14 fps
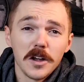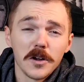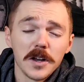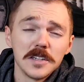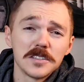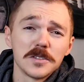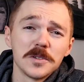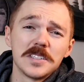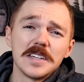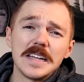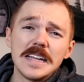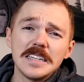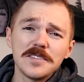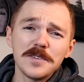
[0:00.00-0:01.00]
Alright, so in
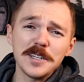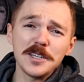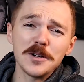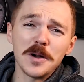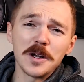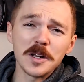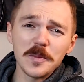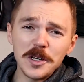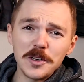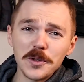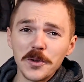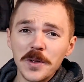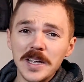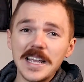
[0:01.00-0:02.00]
today's video, I'm going to be
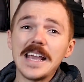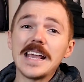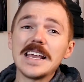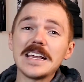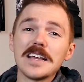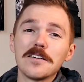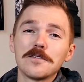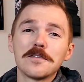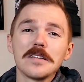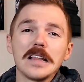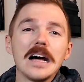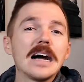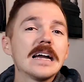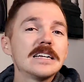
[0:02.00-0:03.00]
doing a
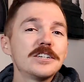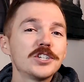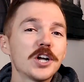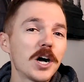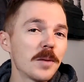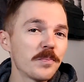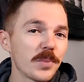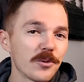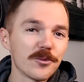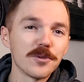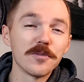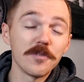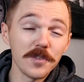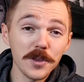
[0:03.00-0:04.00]
fly shop
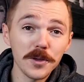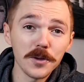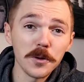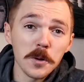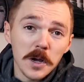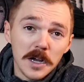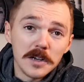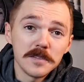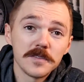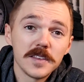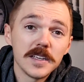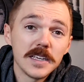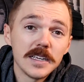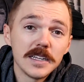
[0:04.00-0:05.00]
review
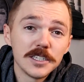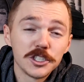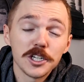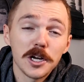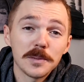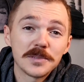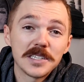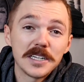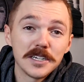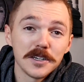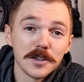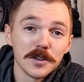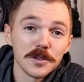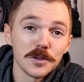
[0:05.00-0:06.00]
of the shops
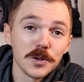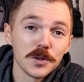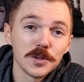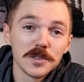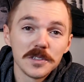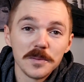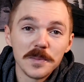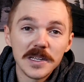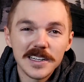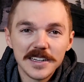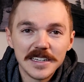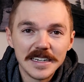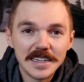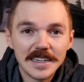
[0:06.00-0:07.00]
here local to me
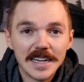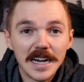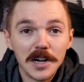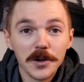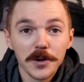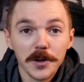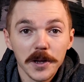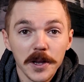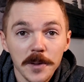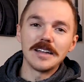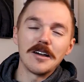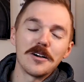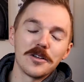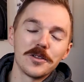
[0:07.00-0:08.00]
in Calgary.
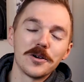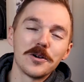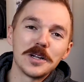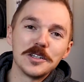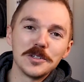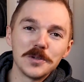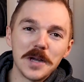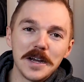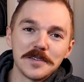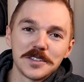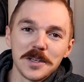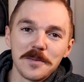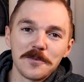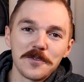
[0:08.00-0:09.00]
Now, although I do have
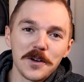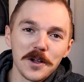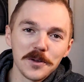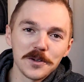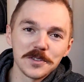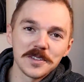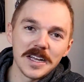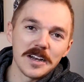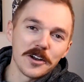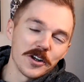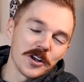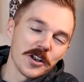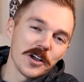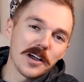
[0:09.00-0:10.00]
some followers that
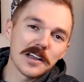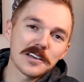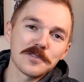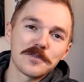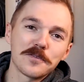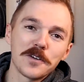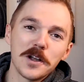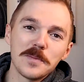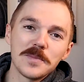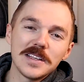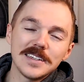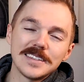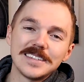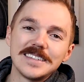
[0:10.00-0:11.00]
are not from
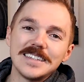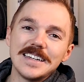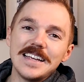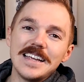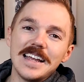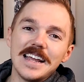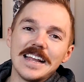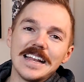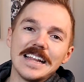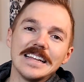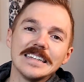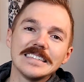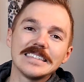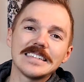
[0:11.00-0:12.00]
this city, it
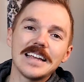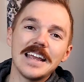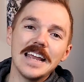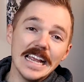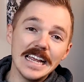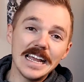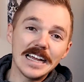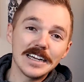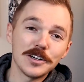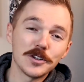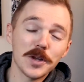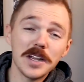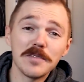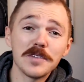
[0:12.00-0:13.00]
is a
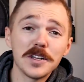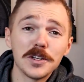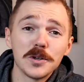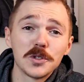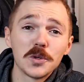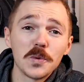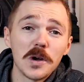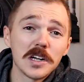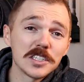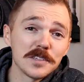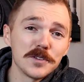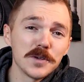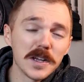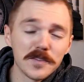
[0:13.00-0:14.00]
great video to watch
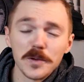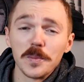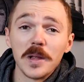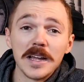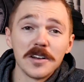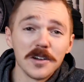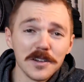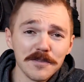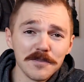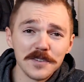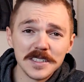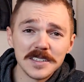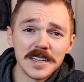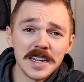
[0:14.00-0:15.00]
if you ever plan on
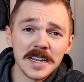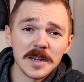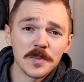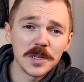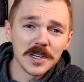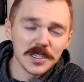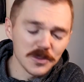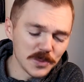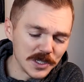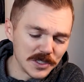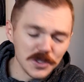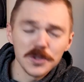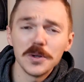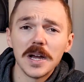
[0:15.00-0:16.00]
visiting because we
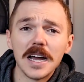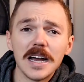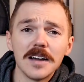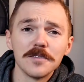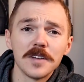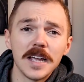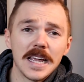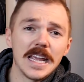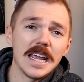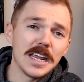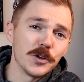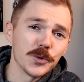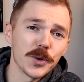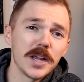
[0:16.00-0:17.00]
do have
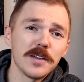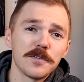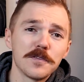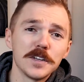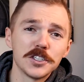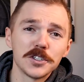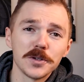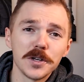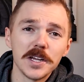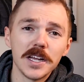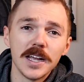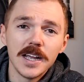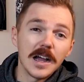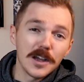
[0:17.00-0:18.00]
a great
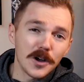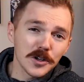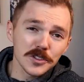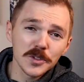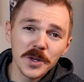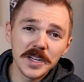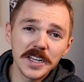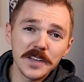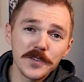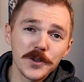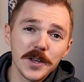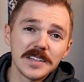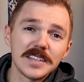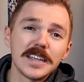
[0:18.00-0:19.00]
fishery. I also want to give
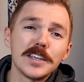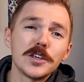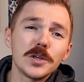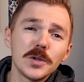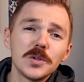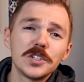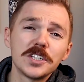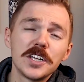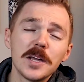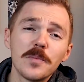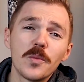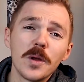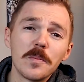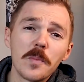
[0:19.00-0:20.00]
you guys a huge
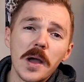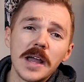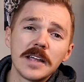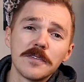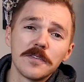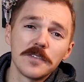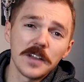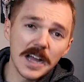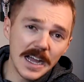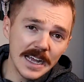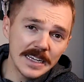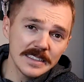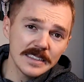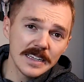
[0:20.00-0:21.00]
tip when buying
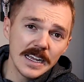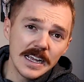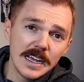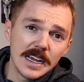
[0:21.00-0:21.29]
flies.